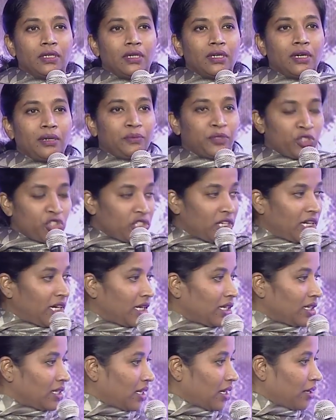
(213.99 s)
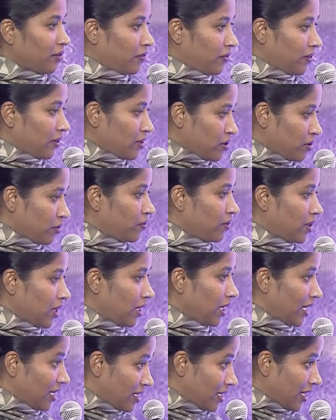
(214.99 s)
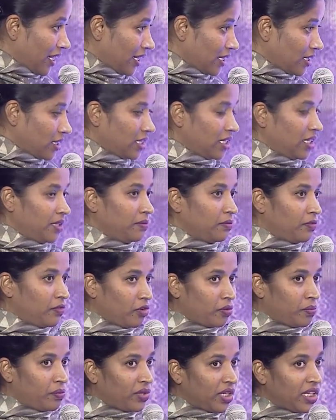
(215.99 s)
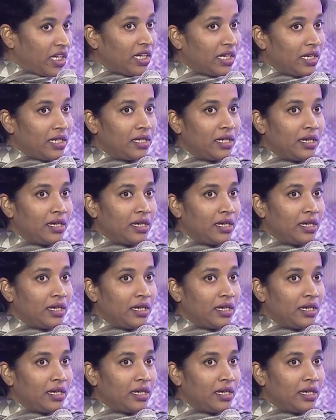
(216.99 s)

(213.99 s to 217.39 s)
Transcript: appreciate the efforts of the entire team for bringing in